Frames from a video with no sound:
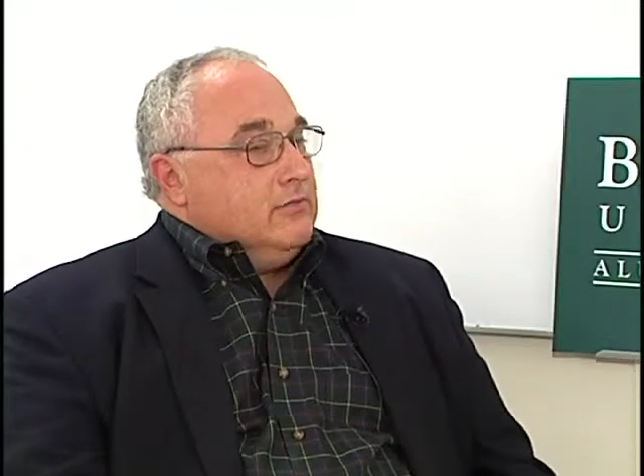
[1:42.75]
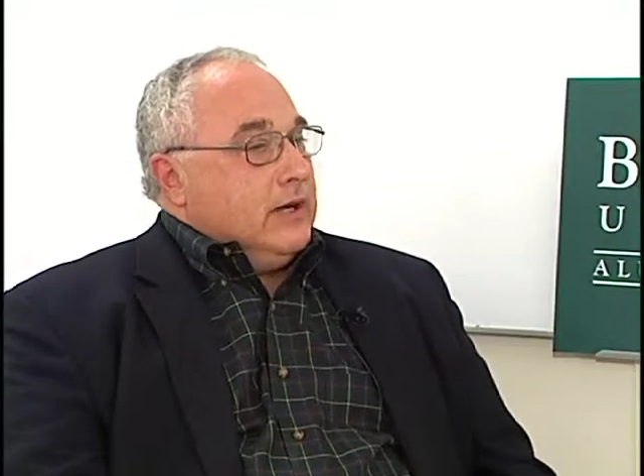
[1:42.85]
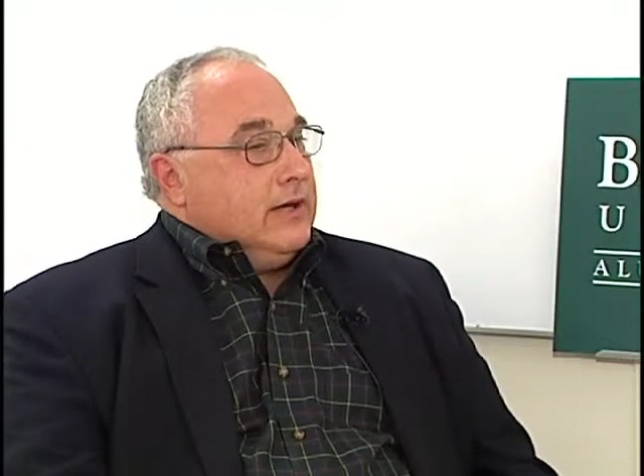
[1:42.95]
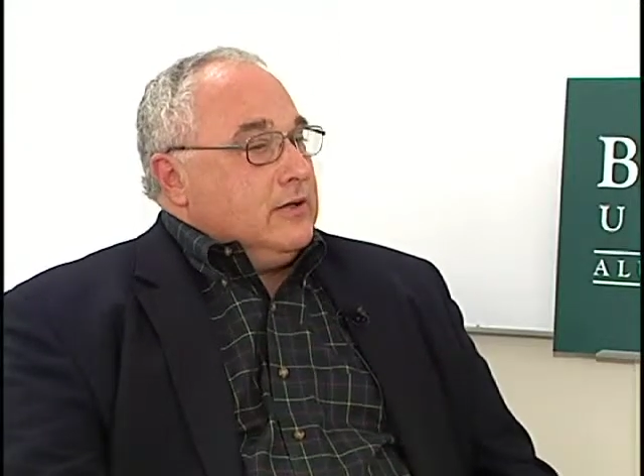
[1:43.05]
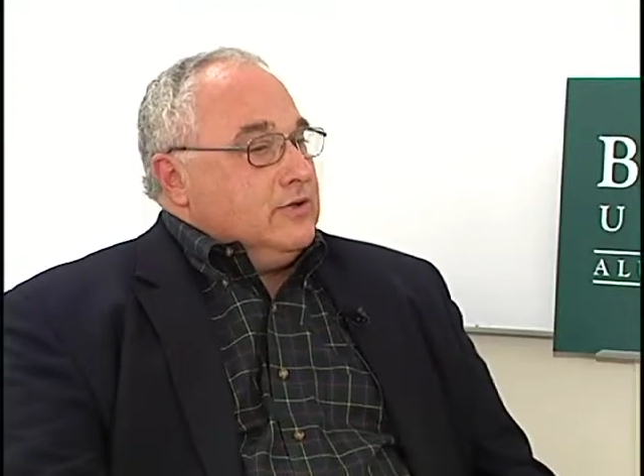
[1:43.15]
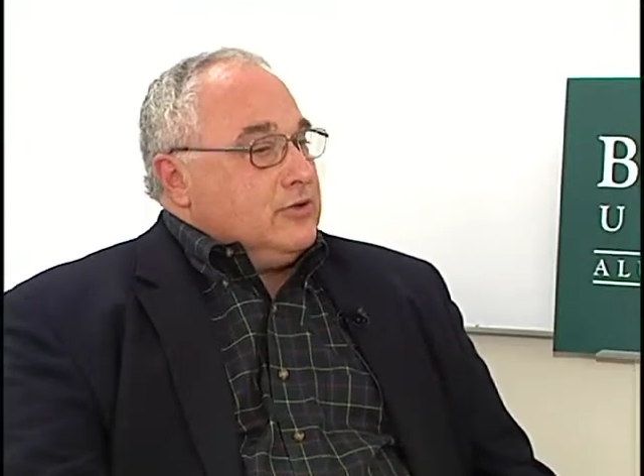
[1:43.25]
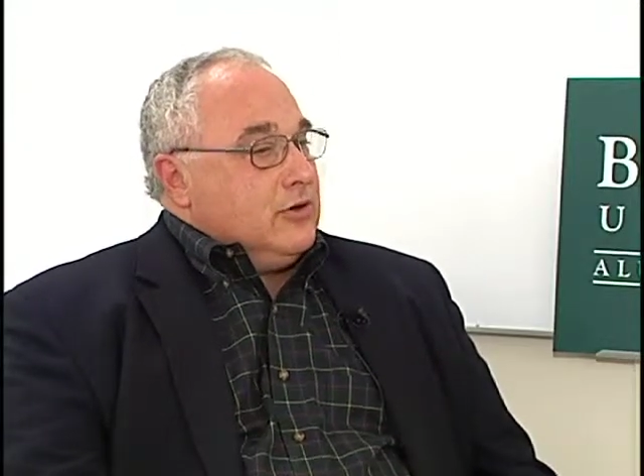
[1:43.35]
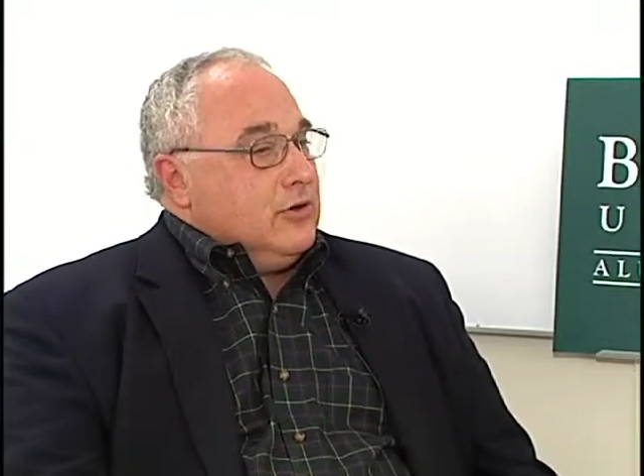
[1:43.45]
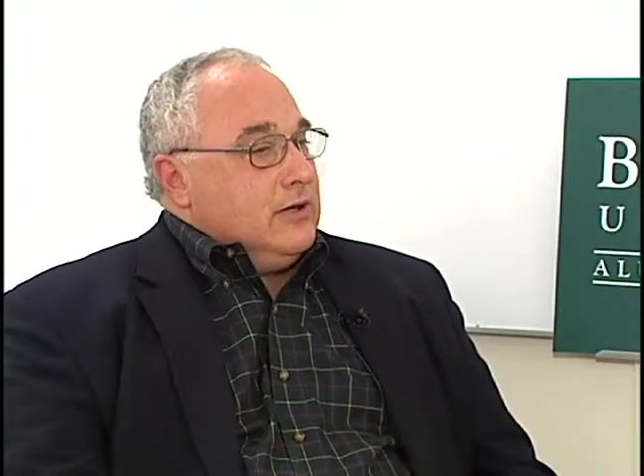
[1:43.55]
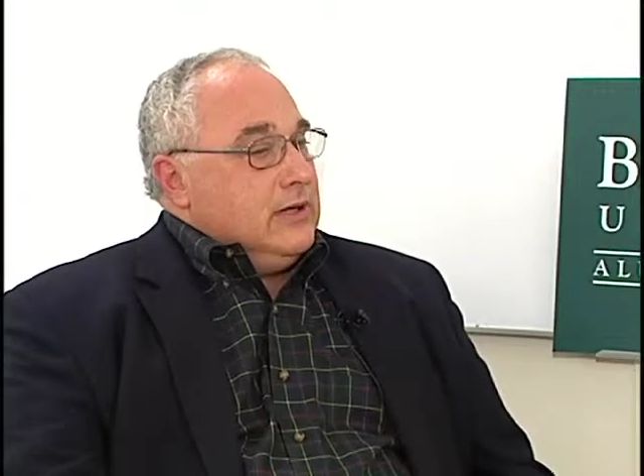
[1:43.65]
My
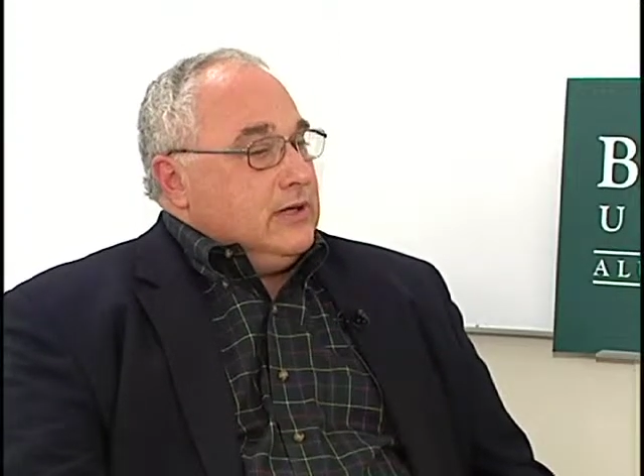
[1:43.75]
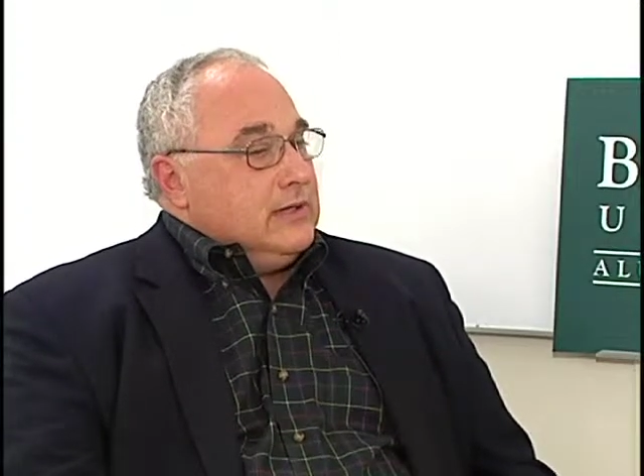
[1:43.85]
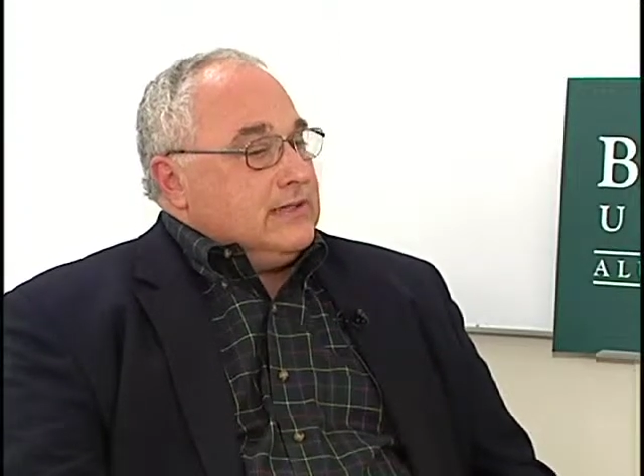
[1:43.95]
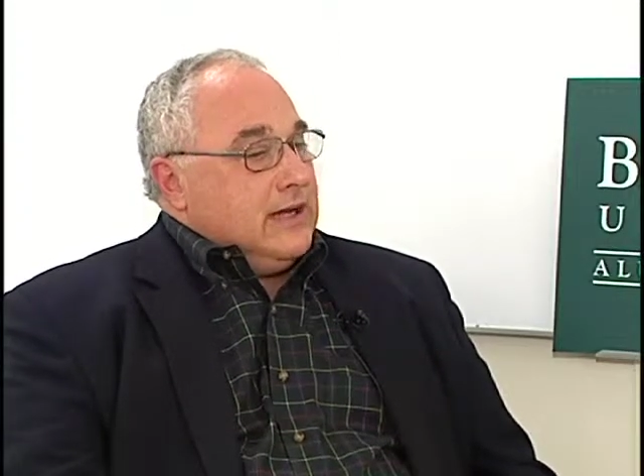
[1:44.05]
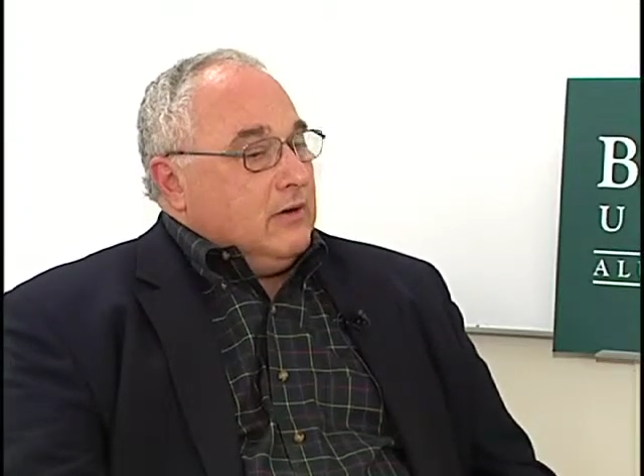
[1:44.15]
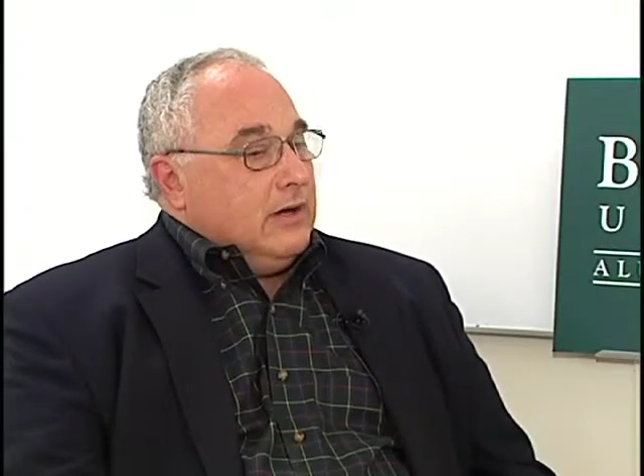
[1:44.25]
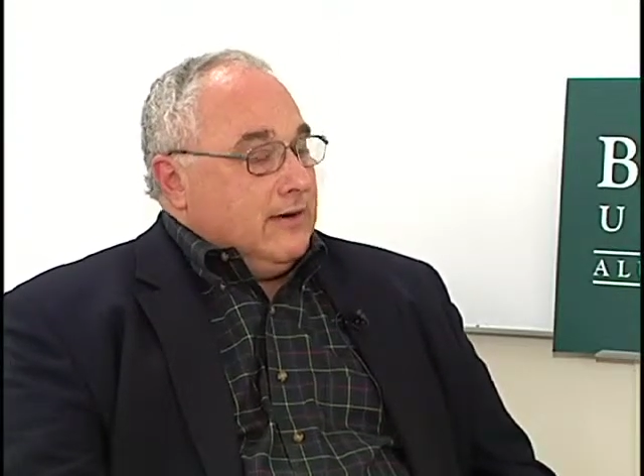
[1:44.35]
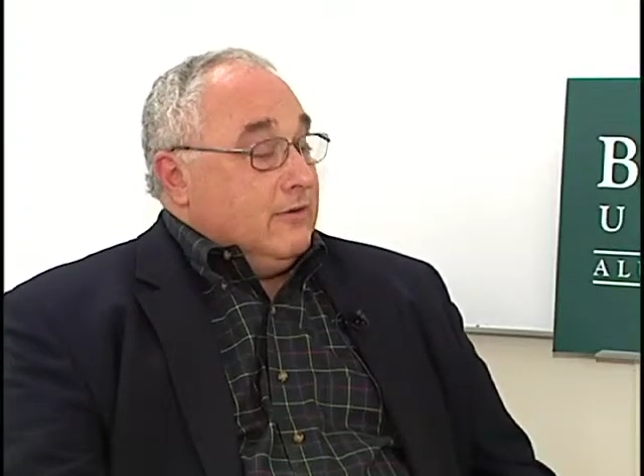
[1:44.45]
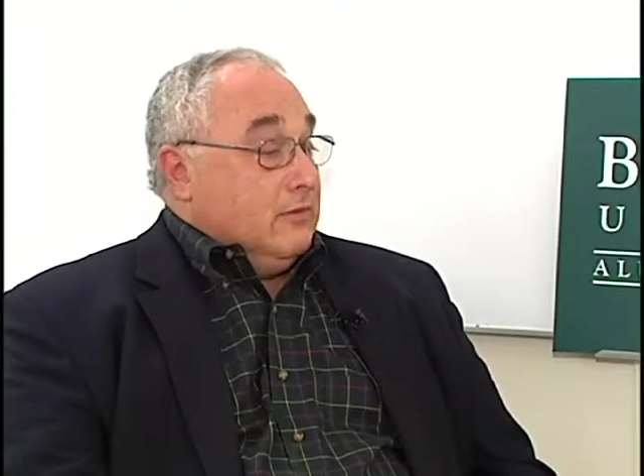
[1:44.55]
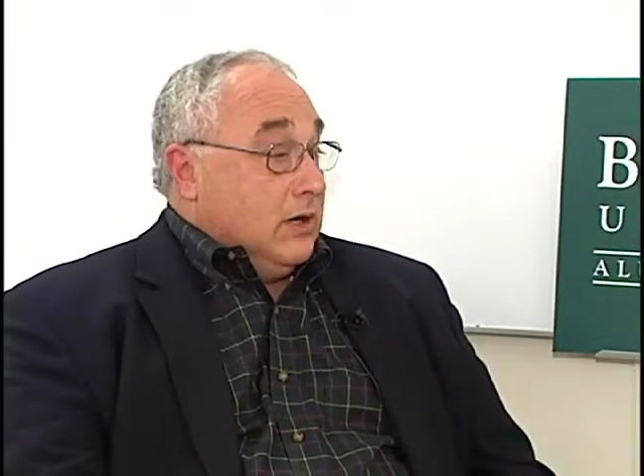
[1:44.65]
concern is,
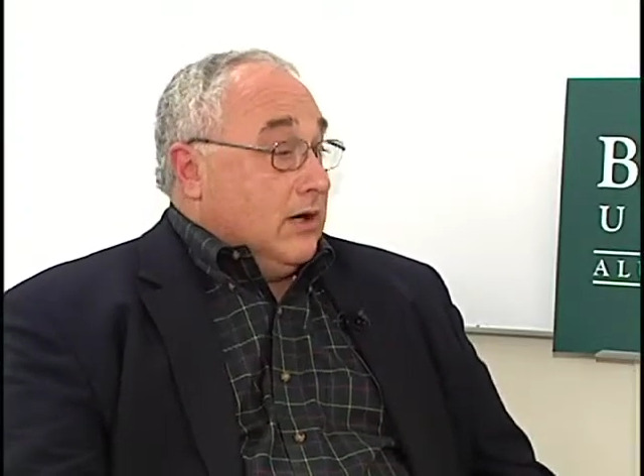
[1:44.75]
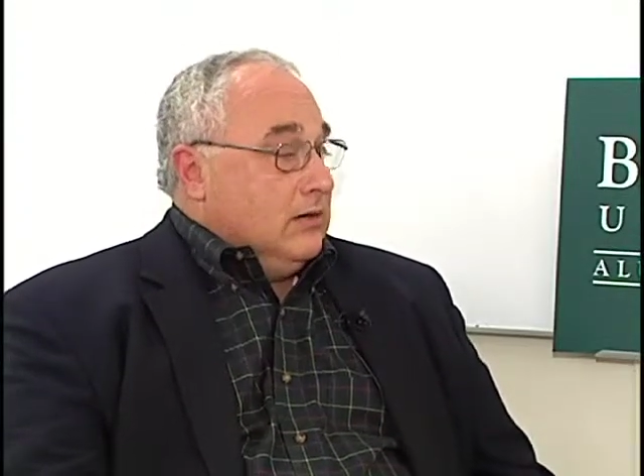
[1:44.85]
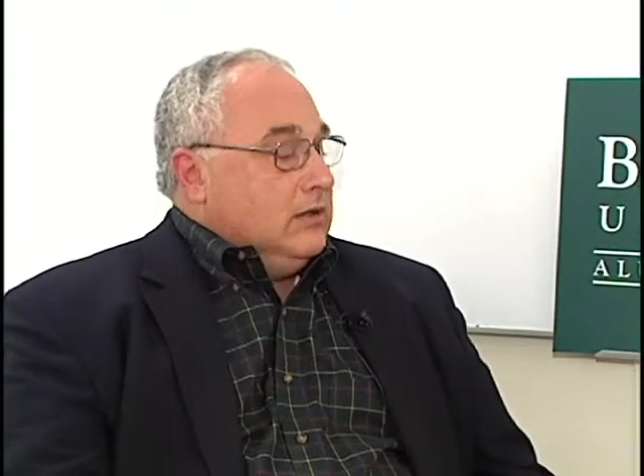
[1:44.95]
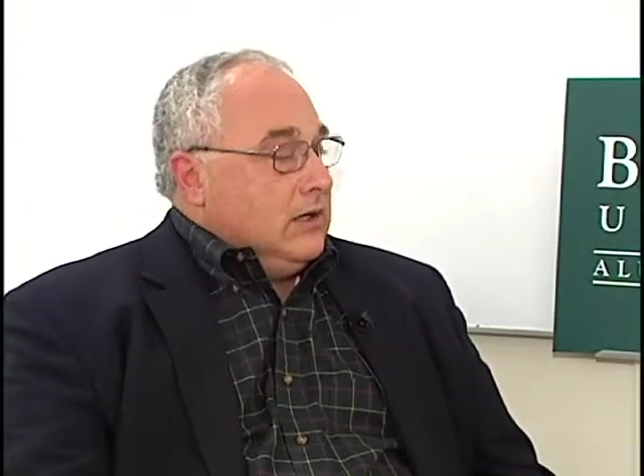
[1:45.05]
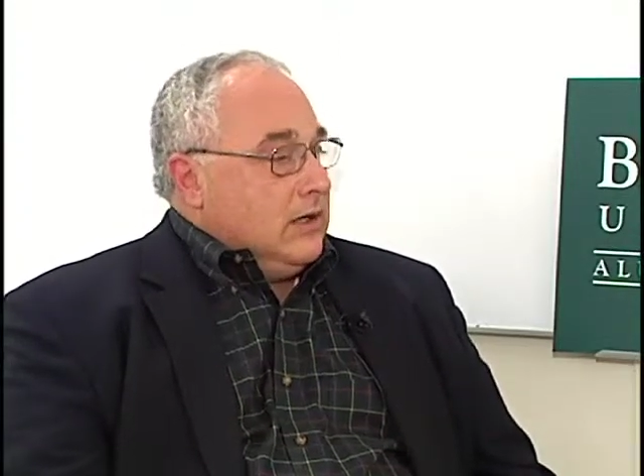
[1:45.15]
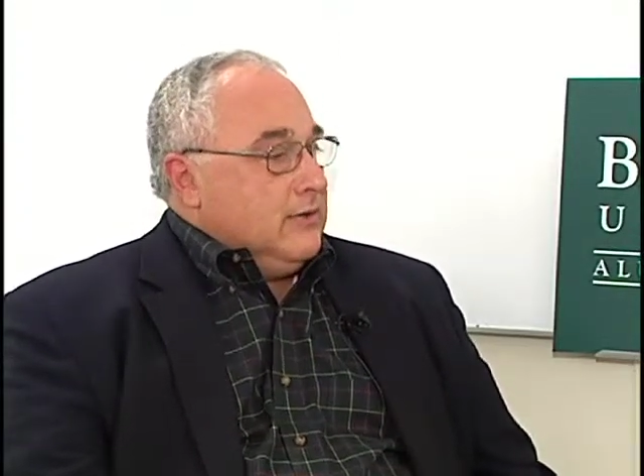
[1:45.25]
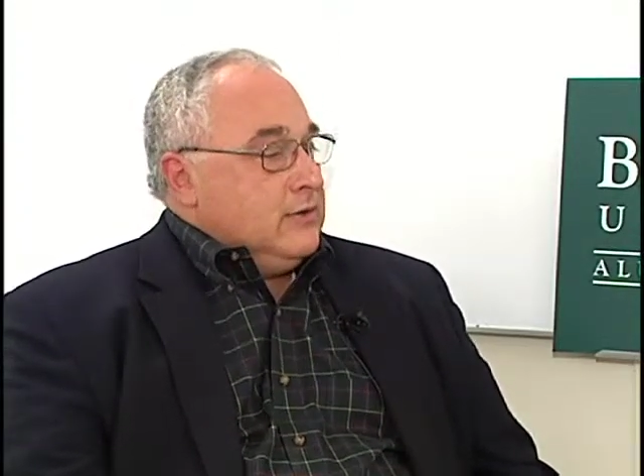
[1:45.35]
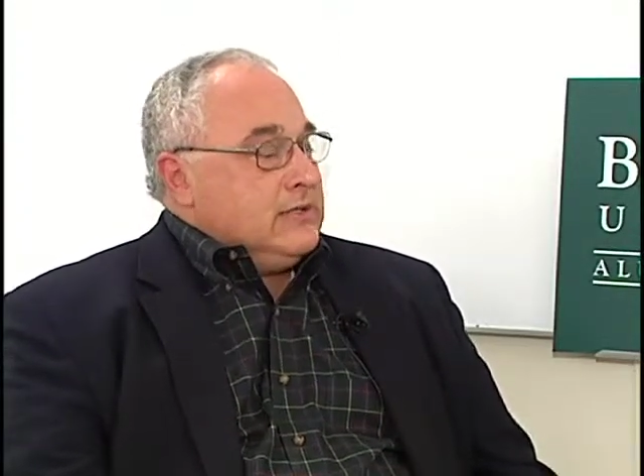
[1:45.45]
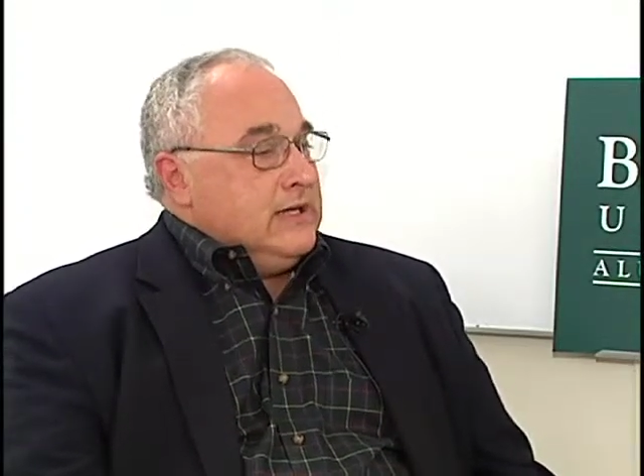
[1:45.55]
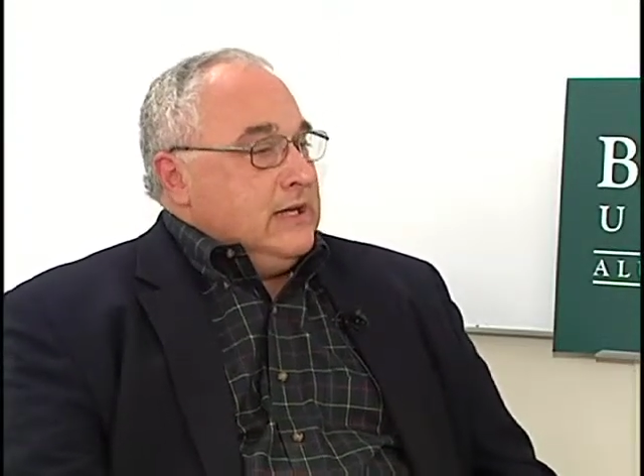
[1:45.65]
however, among
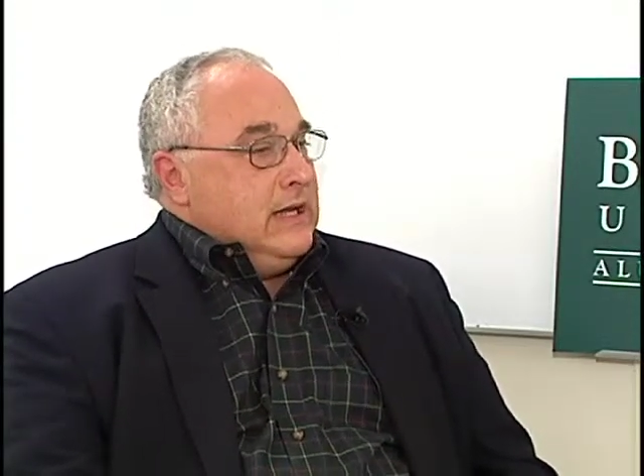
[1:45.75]
others,